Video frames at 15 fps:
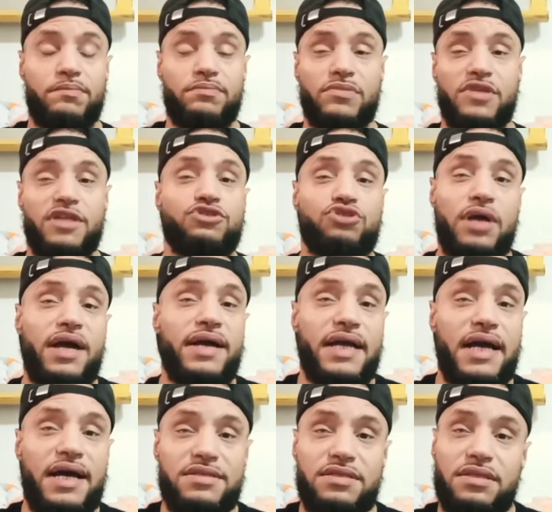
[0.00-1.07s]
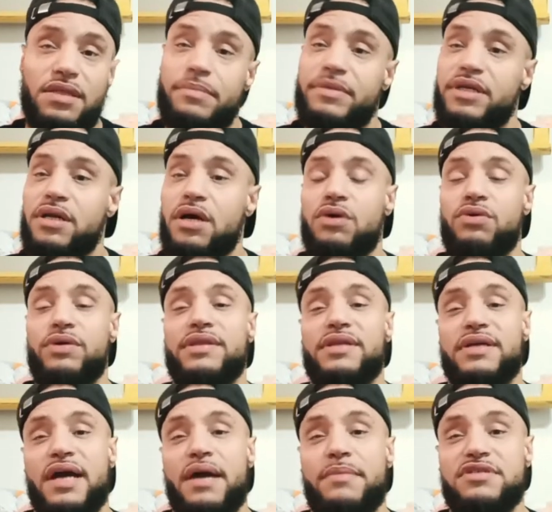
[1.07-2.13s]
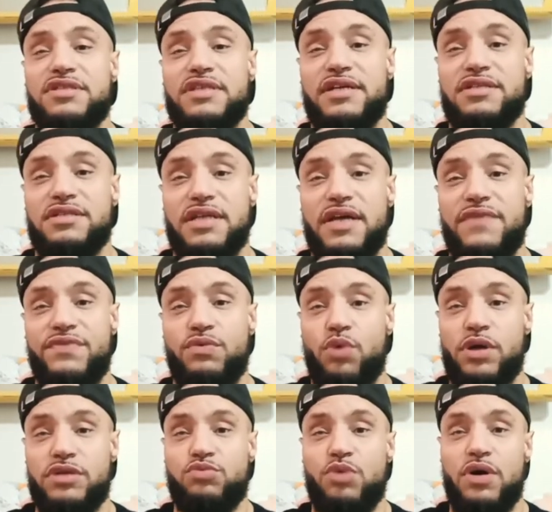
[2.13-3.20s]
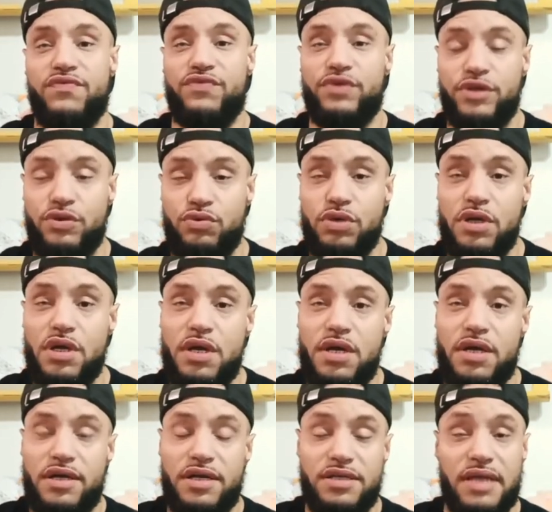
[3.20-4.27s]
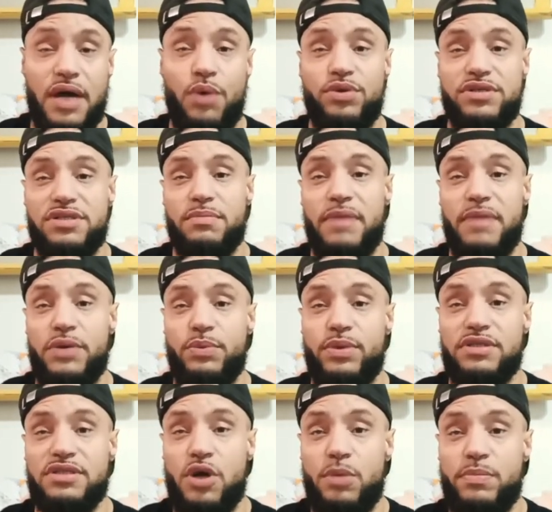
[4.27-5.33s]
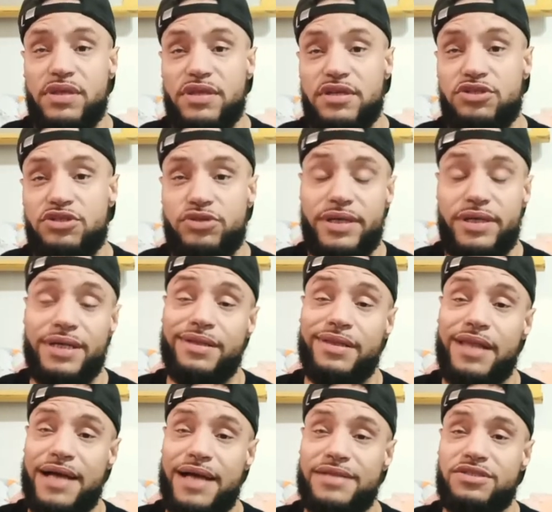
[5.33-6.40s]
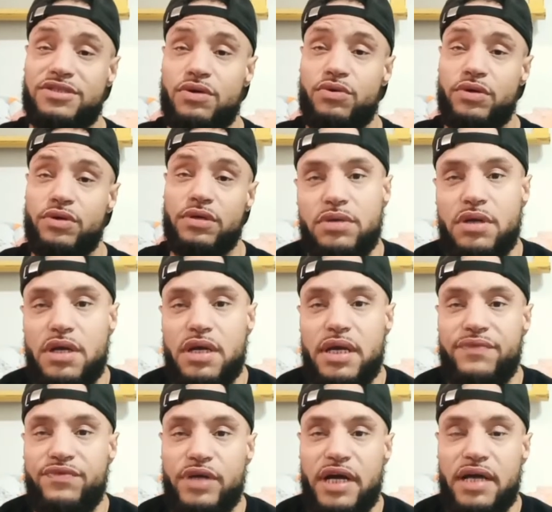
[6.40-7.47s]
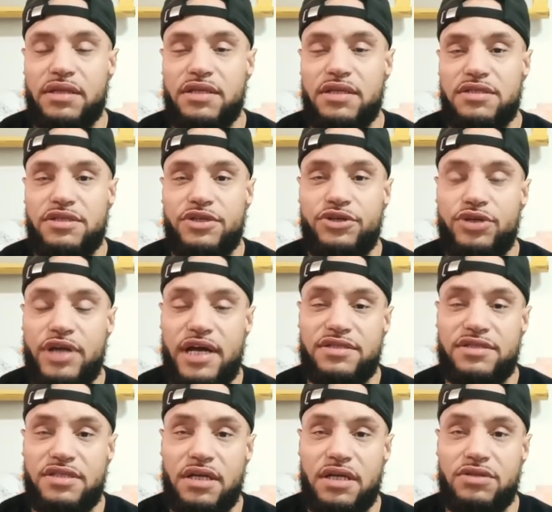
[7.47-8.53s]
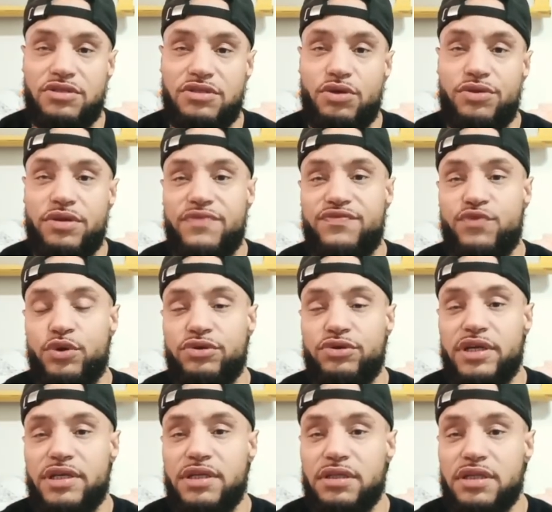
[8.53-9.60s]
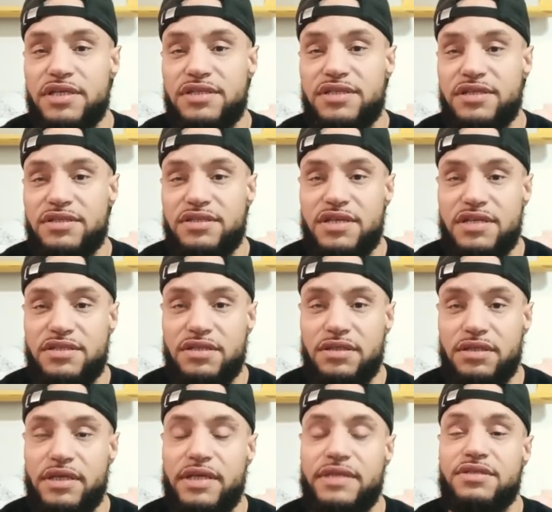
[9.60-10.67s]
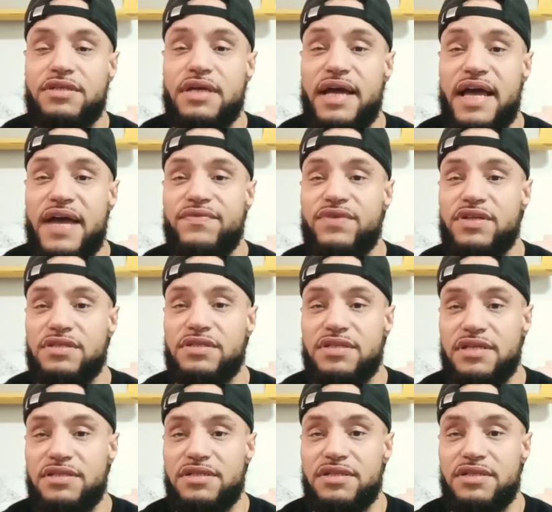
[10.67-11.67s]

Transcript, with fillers: try it, guys, and let me know in the comment section if it works well for you. Because I wish somebody would have told me this trick a lot sooner if you're not listing, you're not selling. So therefore, you need to list consistently to have consistent